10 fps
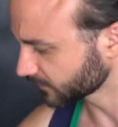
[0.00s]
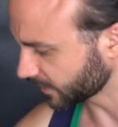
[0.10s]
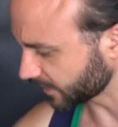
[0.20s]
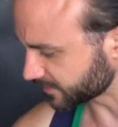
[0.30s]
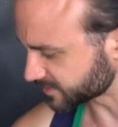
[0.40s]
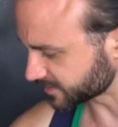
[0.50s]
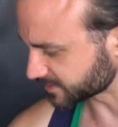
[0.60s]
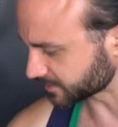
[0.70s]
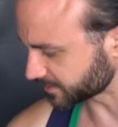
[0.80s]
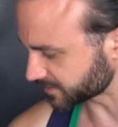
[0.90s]
Okay, this
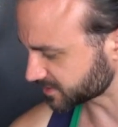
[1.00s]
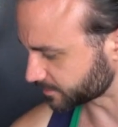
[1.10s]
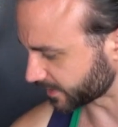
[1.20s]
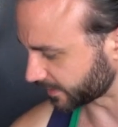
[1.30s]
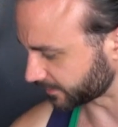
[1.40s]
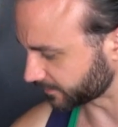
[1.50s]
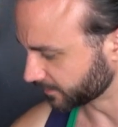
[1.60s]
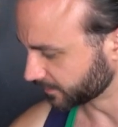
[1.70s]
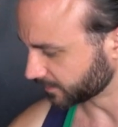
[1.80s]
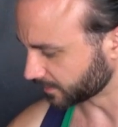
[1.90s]
thing's going to expand
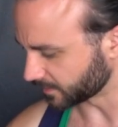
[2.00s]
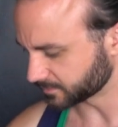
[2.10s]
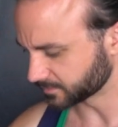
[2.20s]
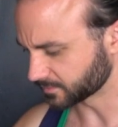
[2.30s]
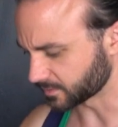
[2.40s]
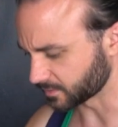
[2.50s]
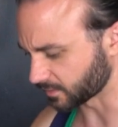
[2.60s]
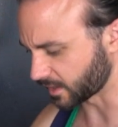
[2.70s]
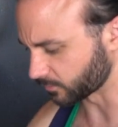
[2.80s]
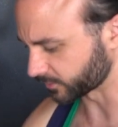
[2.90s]
a
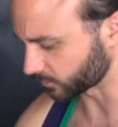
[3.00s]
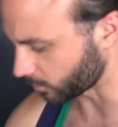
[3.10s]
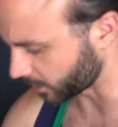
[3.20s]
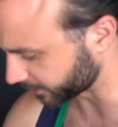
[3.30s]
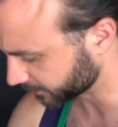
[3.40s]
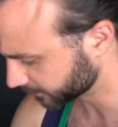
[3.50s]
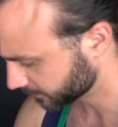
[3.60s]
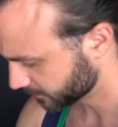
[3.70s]
lot with the water.